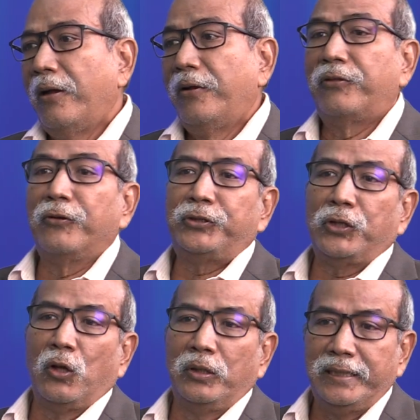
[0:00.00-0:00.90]

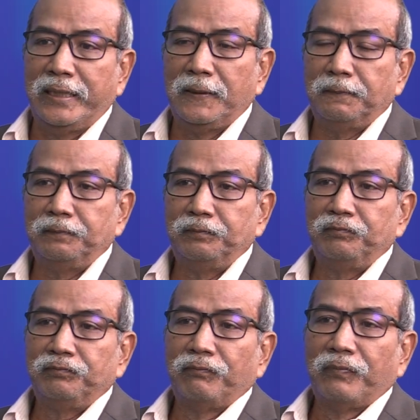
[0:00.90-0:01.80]
sociology.
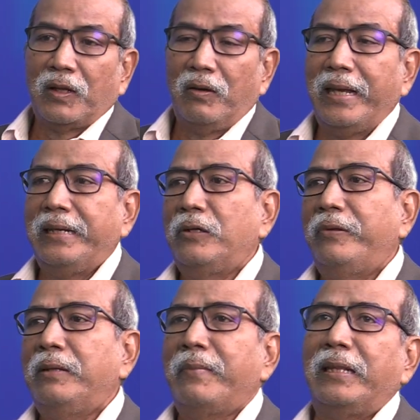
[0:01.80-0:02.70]
Okay,
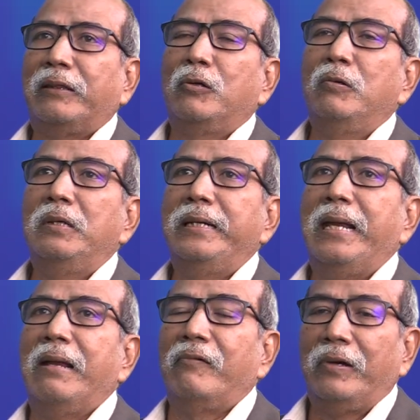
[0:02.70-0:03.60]
during my school
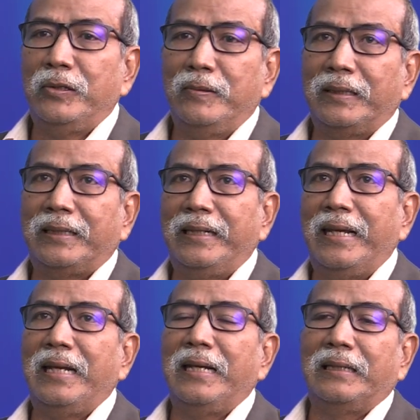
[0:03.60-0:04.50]
day or university
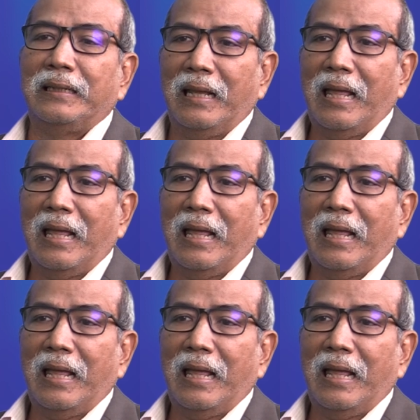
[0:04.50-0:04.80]
days,